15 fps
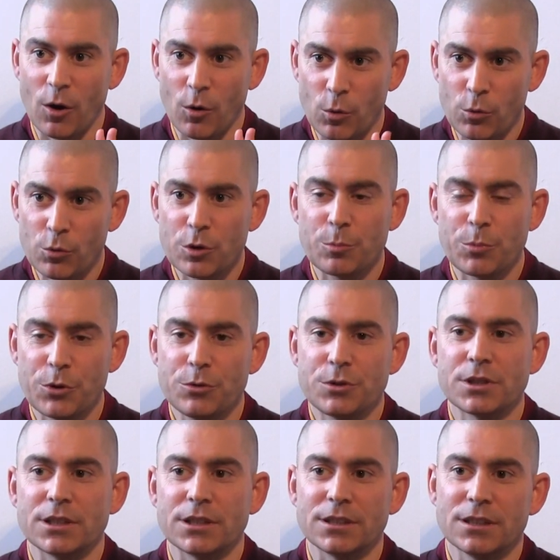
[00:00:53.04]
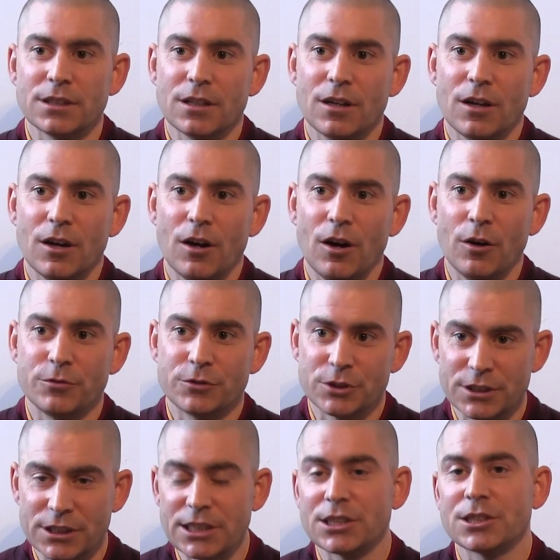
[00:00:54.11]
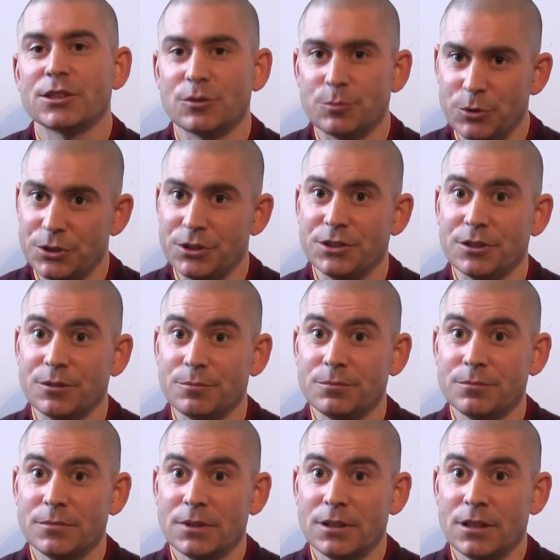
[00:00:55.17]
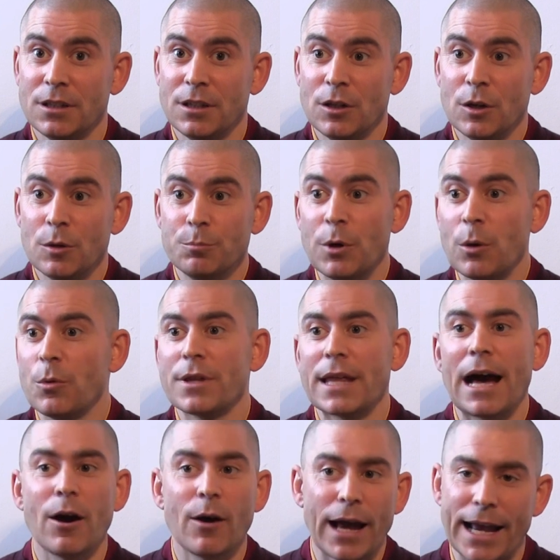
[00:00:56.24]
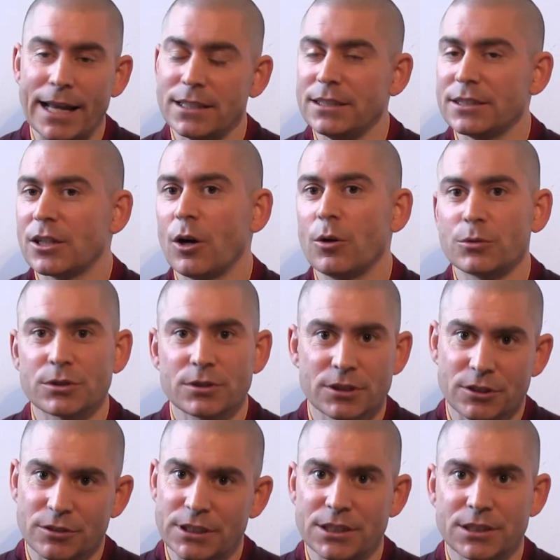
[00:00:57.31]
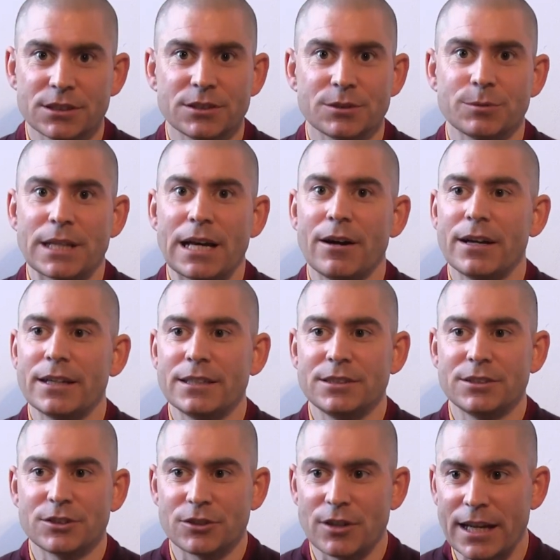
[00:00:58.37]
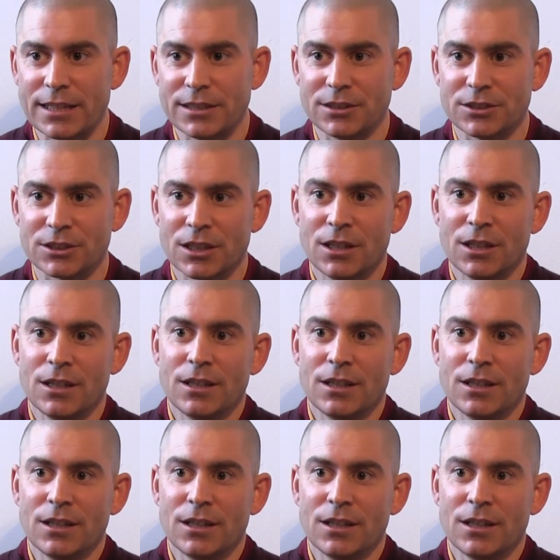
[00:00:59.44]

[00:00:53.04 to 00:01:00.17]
all the beauty of traditional Buddhism, but without any cultural accretions, without any strange